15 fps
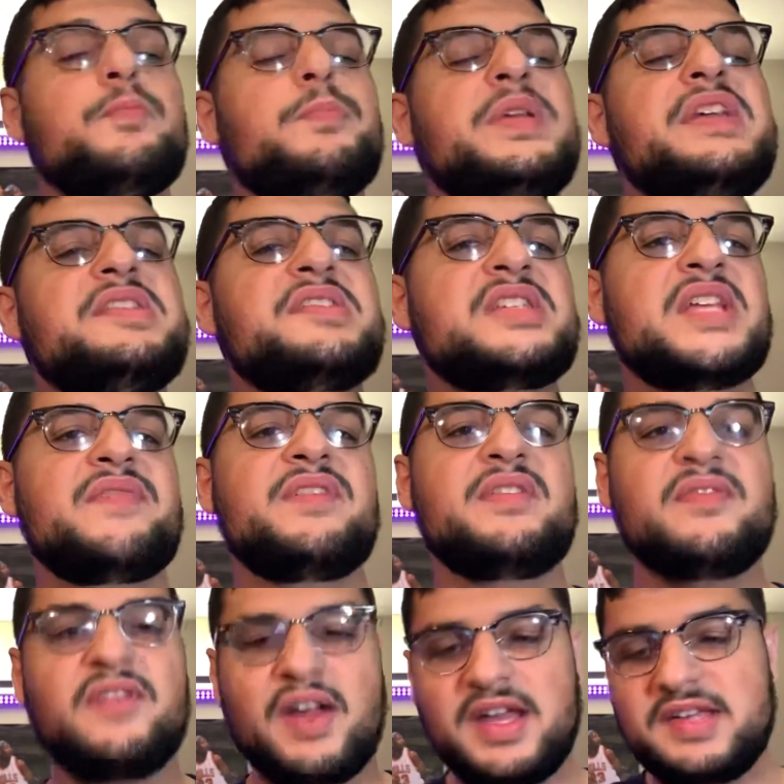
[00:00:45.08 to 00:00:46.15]
pieces of
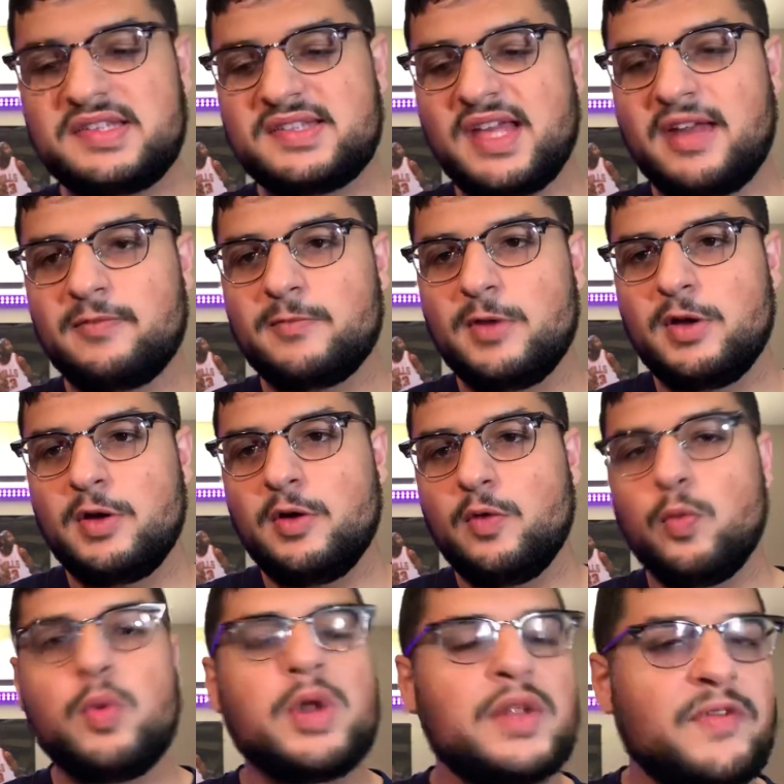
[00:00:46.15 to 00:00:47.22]
advice that
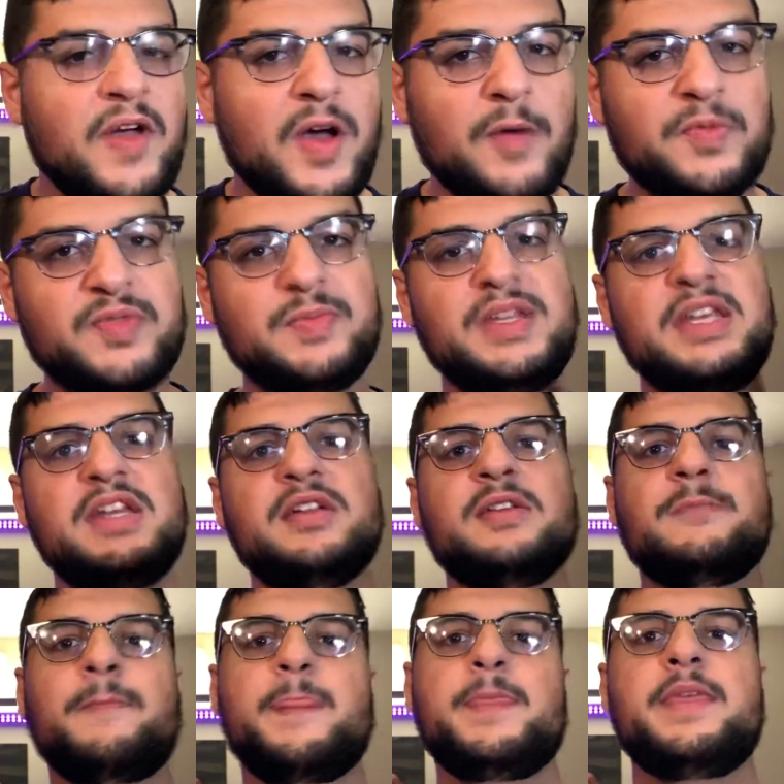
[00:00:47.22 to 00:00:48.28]
would have helped me,
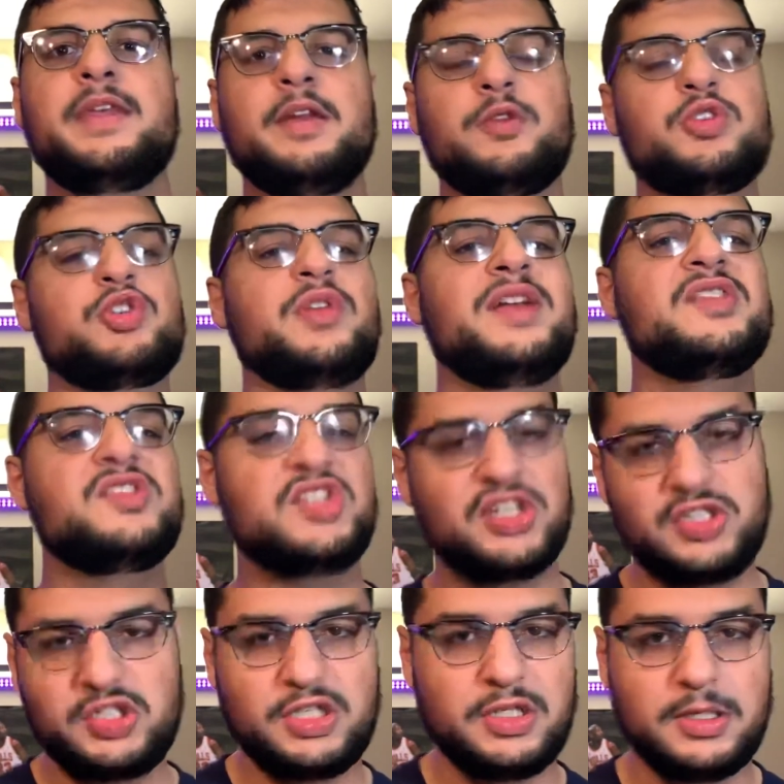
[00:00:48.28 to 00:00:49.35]
you know,
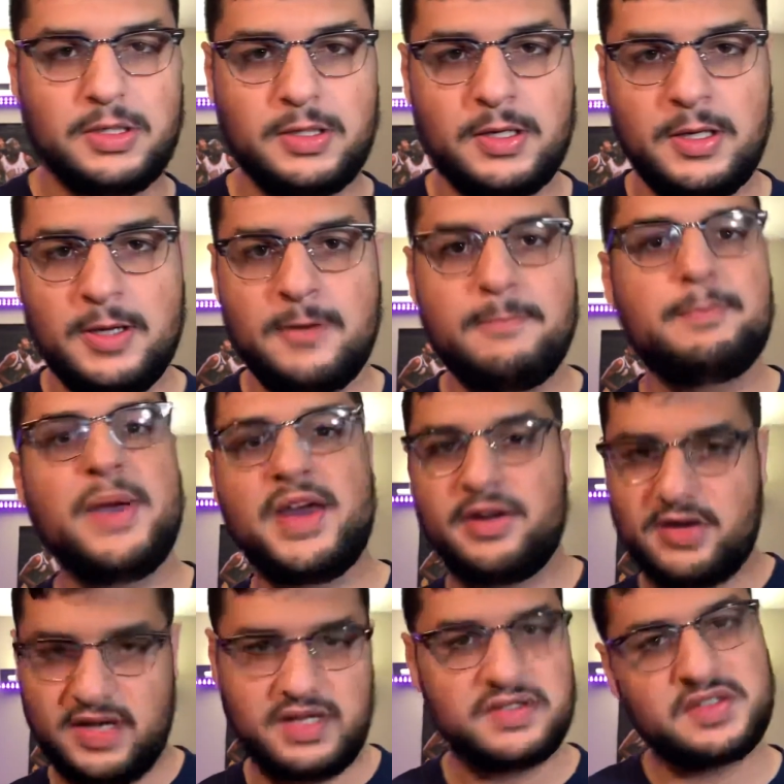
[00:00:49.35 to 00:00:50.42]
transition
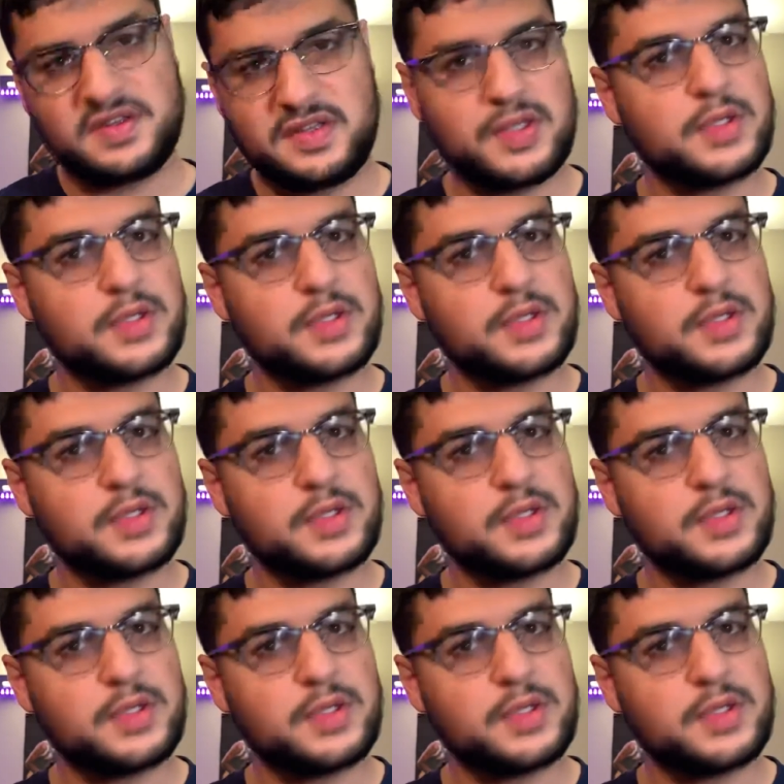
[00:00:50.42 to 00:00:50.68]
better into the